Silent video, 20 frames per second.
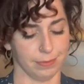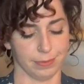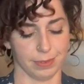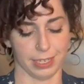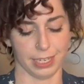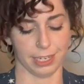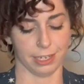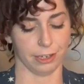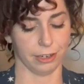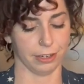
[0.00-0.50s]

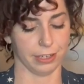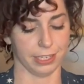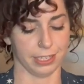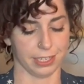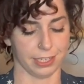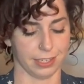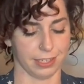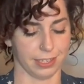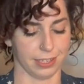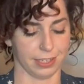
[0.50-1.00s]

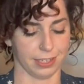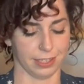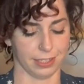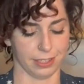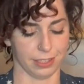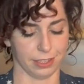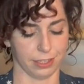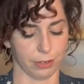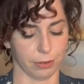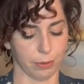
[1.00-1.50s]
increase
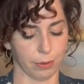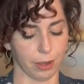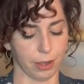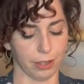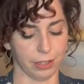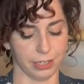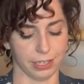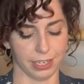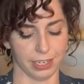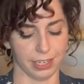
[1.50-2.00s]
the
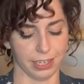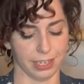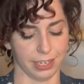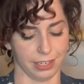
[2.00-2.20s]
quality,